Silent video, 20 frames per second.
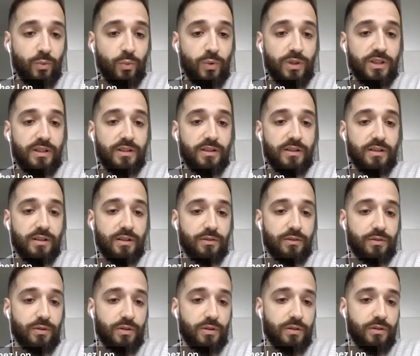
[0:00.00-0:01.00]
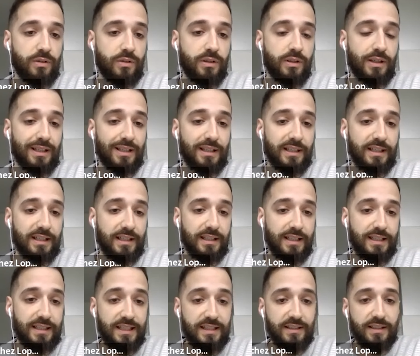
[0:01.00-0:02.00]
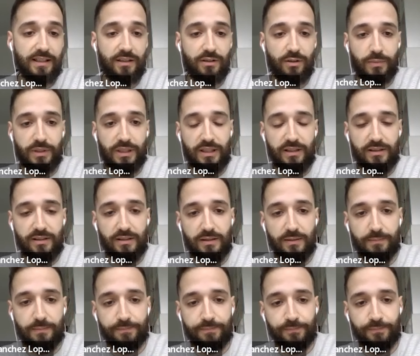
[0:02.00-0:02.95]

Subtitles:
which is in turn kinetically dominated.